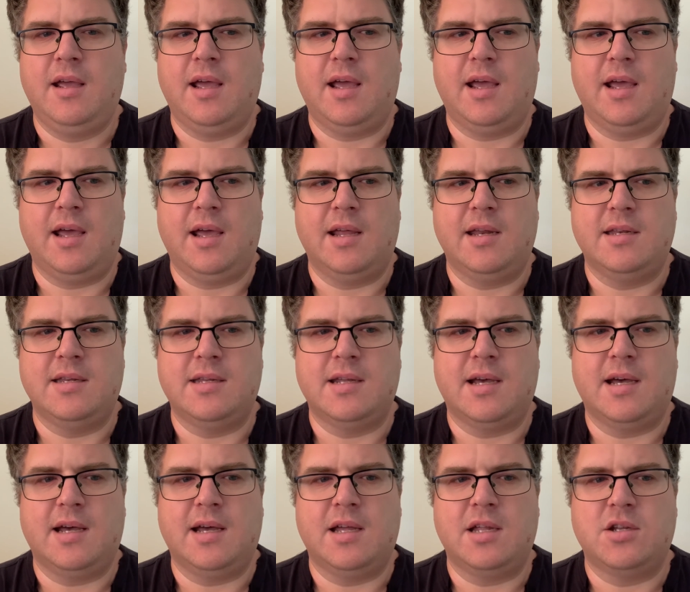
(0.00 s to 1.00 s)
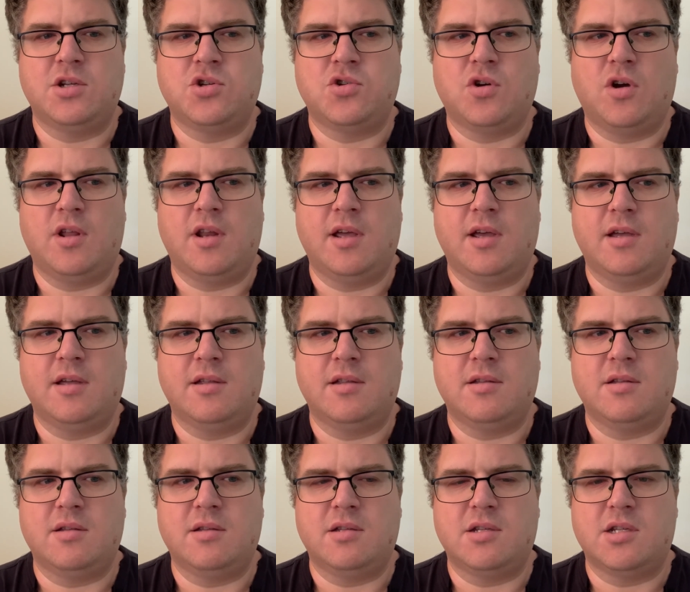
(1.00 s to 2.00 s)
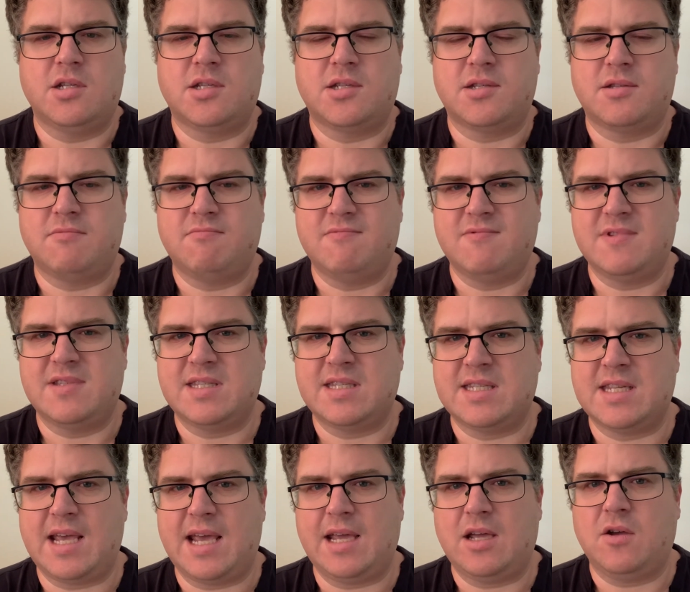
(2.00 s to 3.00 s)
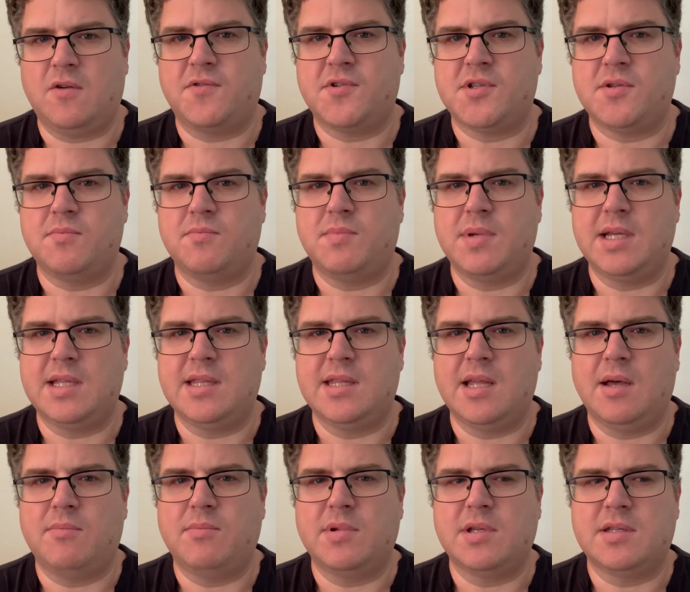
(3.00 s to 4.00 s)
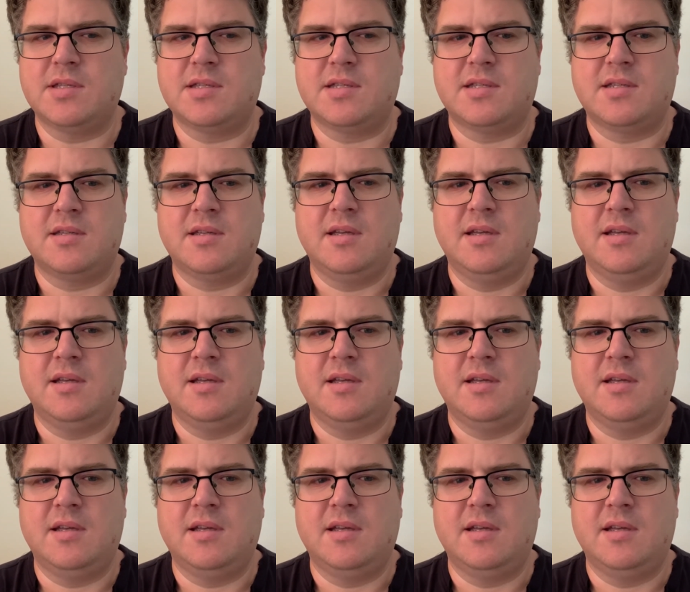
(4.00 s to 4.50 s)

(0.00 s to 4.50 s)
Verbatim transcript: and uh, trying to just take off some big numbers